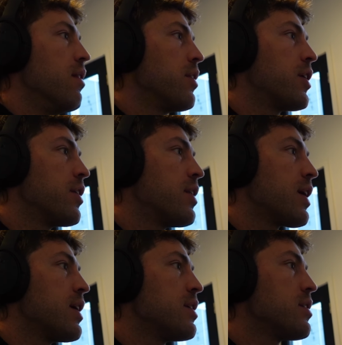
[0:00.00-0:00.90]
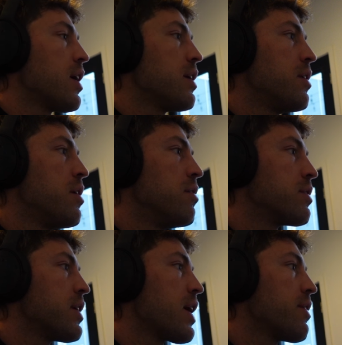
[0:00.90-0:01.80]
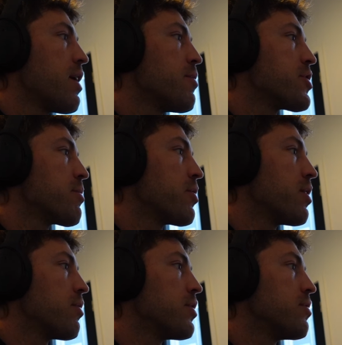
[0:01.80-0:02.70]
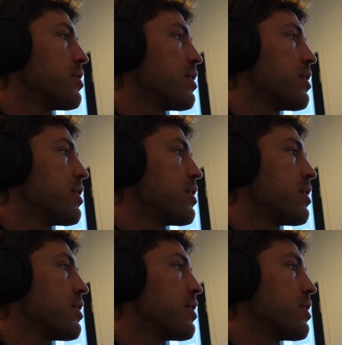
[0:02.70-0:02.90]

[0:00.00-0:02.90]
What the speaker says: the good thing is I know exactly how much I'm going to lose.